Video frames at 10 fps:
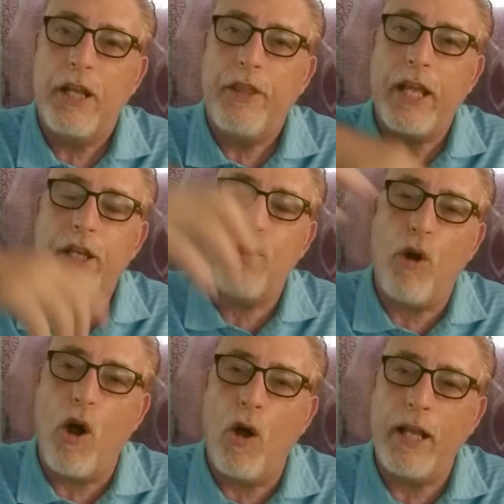Thank you
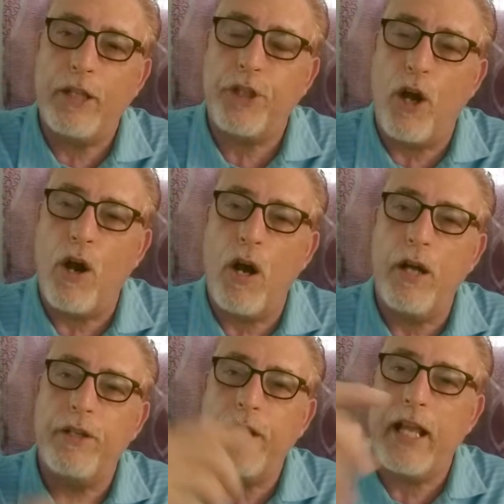all. S.
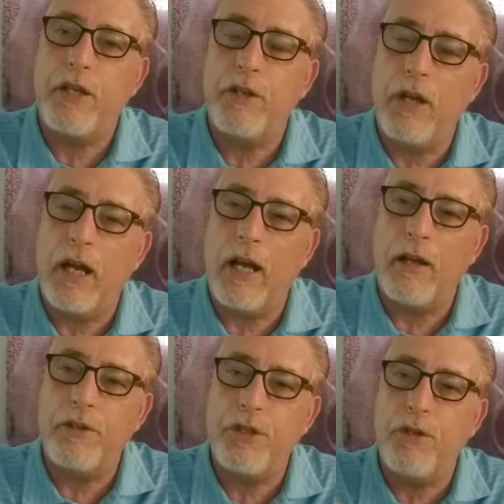Hart. Thank you,
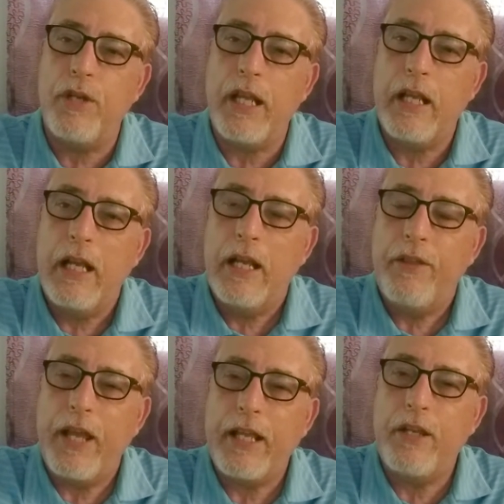Judy.
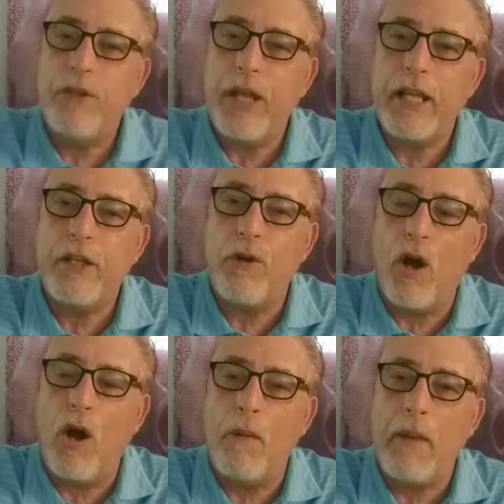Thank you. Thank you
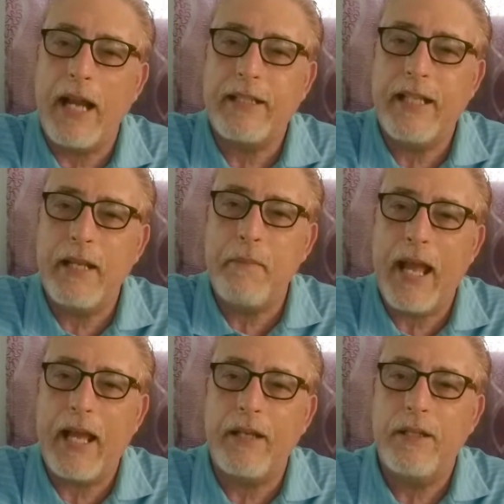all. Mike T.
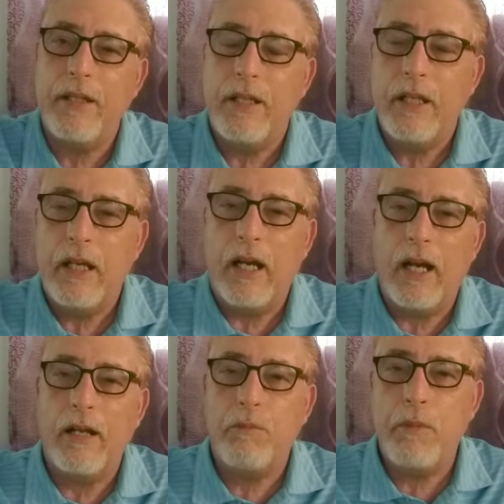Man.
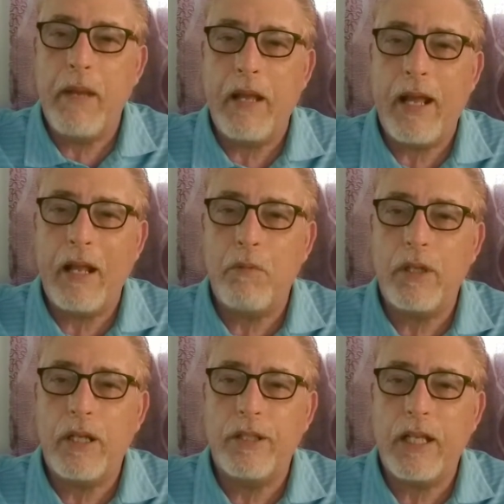Man, how long
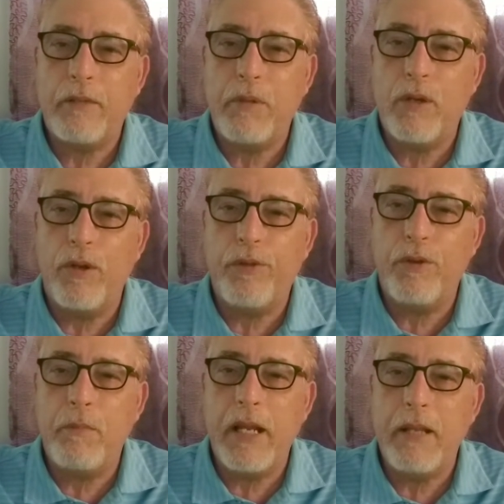I'd like to be going through
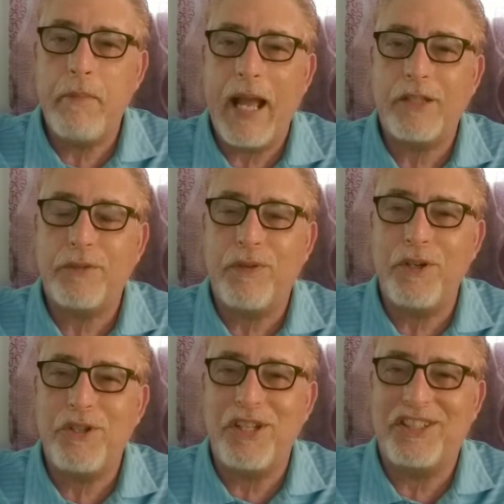a mini bags of
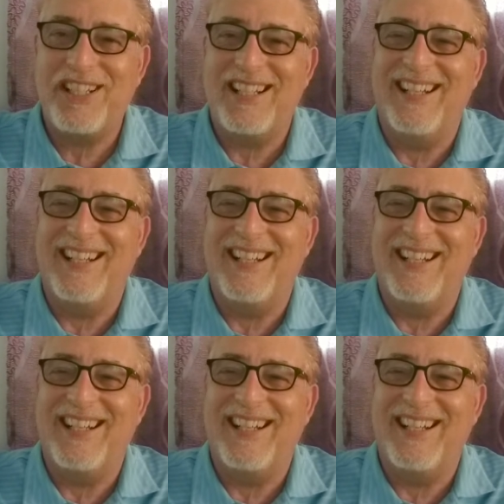Hershey's.